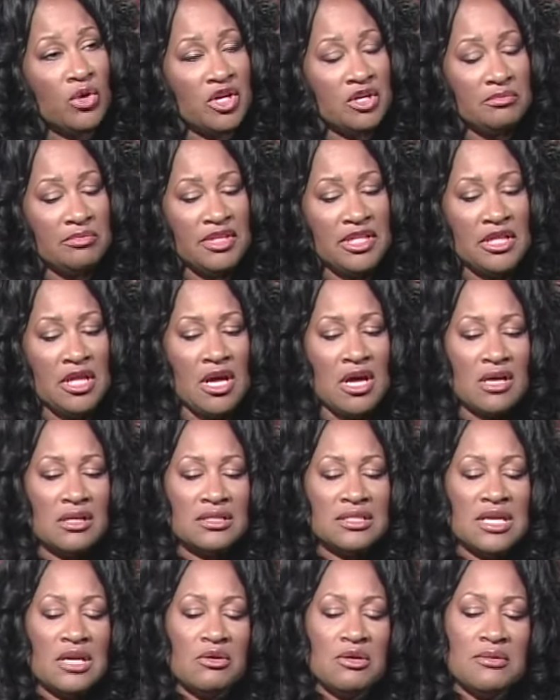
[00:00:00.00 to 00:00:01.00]
where it
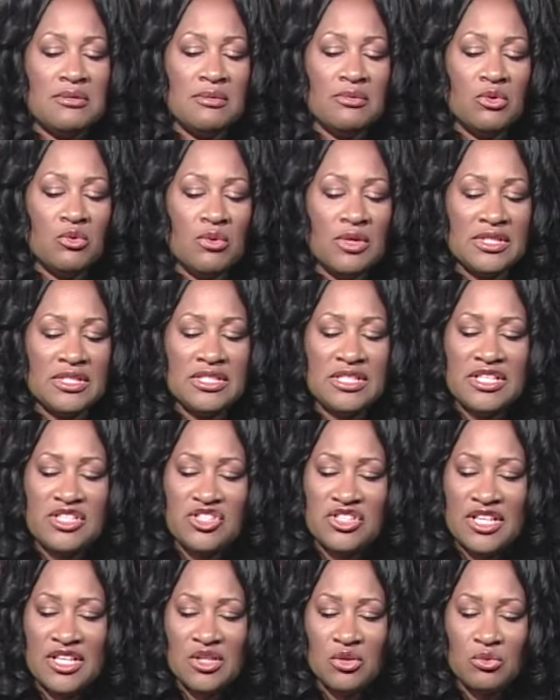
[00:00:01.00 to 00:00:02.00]
belongs. I remember once
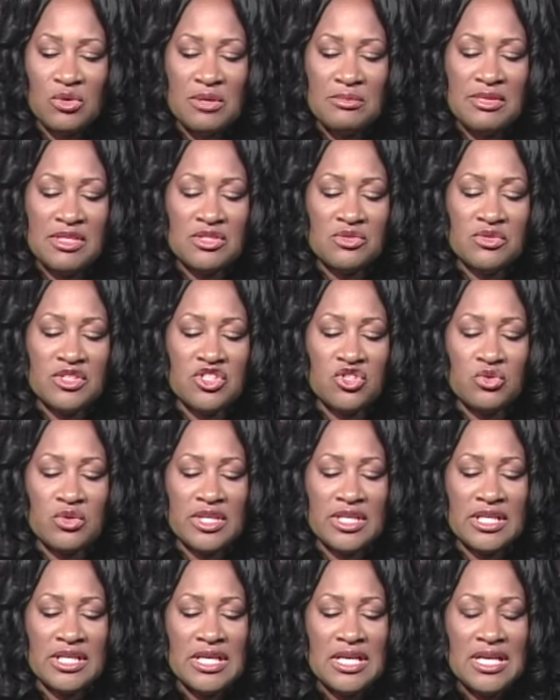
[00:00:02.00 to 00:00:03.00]
teaching at a women's
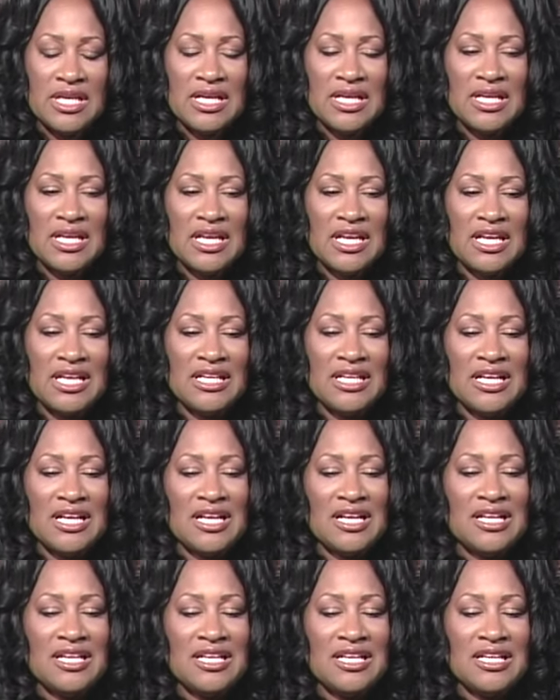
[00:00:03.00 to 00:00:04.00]
retreat, and
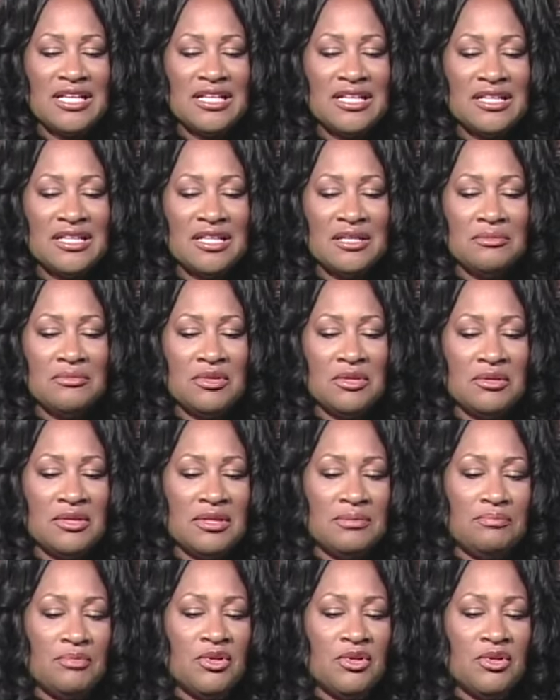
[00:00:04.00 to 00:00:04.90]
uh, the, the the